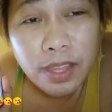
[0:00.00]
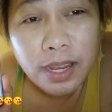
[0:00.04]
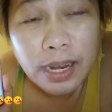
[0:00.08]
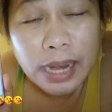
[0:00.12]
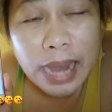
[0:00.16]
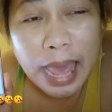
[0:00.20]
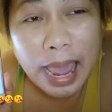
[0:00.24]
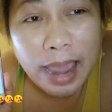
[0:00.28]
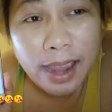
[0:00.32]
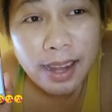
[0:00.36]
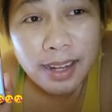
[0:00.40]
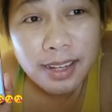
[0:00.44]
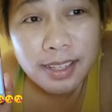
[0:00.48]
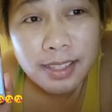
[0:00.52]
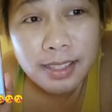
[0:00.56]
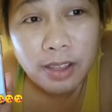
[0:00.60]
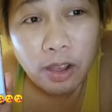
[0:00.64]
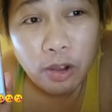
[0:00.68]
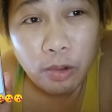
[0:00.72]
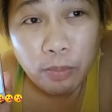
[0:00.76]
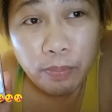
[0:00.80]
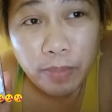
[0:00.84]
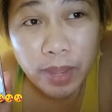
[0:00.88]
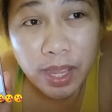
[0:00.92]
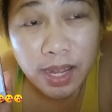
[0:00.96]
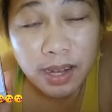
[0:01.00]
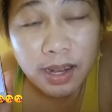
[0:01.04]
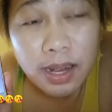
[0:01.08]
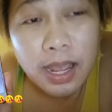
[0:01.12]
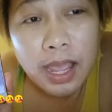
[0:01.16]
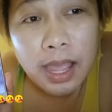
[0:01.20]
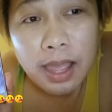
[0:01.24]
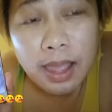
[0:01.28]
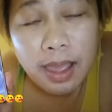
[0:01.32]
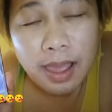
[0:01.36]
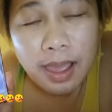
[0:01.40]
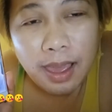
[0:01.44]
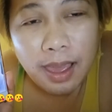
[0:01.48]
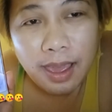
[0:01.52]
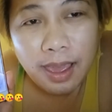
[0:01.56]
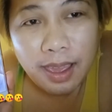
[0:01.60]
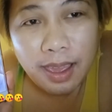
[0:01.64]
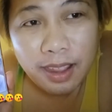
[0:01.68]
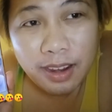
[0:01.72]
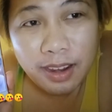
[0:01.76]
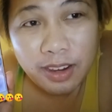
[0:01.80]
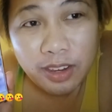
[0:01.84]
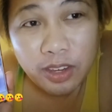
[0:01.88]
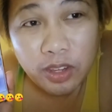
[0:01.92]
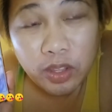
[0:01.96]
the lines open
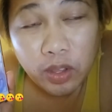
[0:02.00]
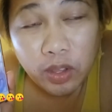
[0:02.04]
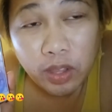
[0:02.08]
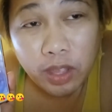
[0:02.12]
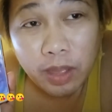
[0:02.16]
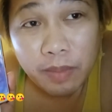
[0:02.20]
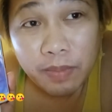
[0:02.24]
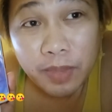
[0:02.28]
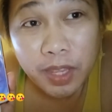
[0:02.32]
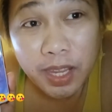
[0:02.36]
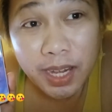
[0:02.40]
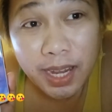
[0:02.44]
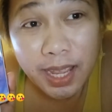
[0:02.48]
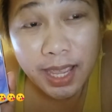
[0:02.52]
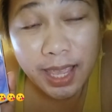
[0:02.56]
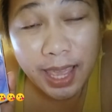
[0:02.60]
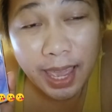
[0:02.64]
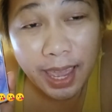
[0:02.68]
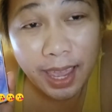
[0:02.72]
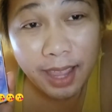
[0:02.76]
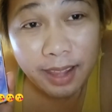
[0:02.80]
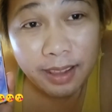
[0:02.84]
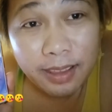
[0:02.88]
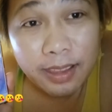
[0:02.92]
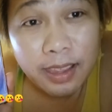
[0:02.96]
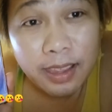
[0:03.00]
and you communicate